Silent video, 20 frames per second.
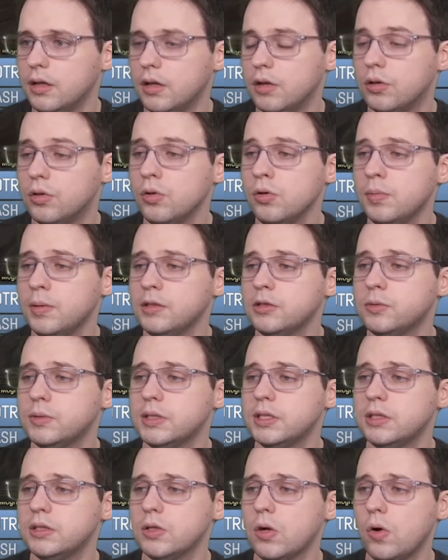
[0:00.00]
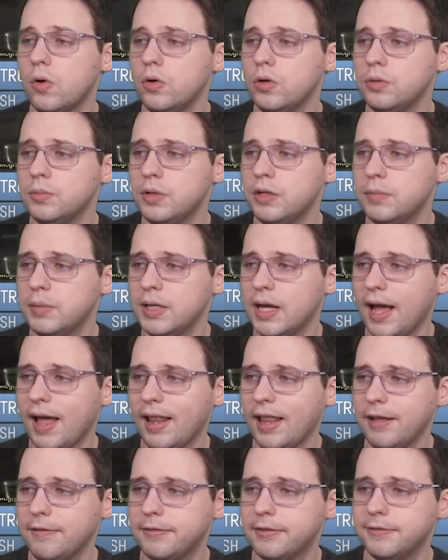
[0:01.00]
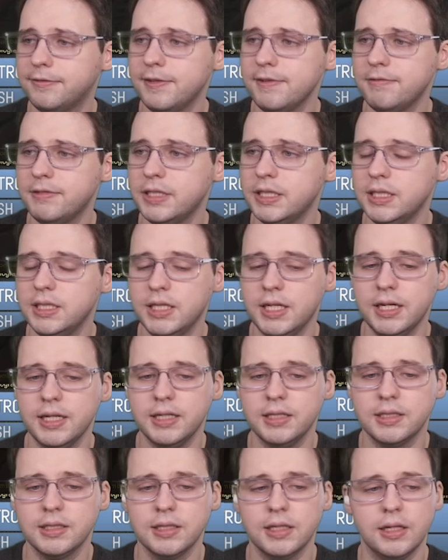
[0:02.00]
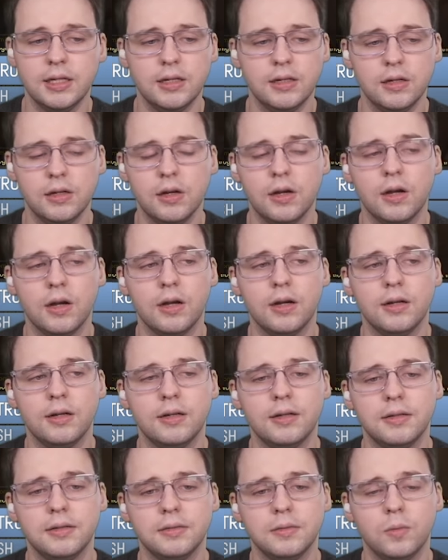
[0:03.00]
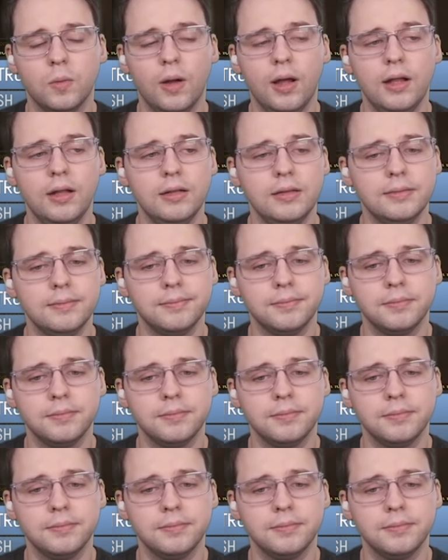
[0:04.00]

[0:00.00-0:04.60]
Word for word: You thought about switching to Horde, but you've been allied for 15 years. Oh, well,